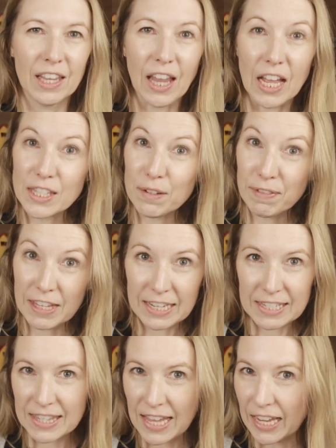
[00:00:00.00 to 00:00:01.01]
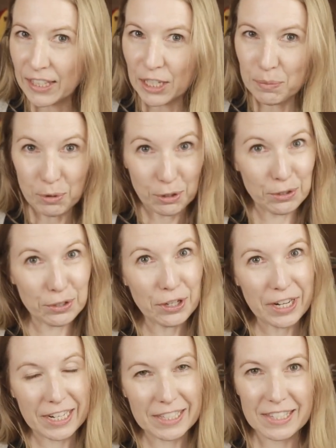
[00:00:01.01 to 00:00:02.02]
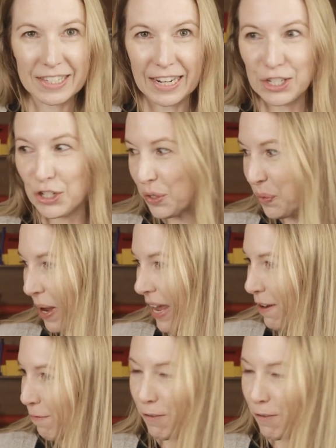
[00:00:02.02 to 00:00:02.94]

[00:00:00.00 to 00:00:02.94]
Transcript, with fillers: lots of things that can pull your kids' attention away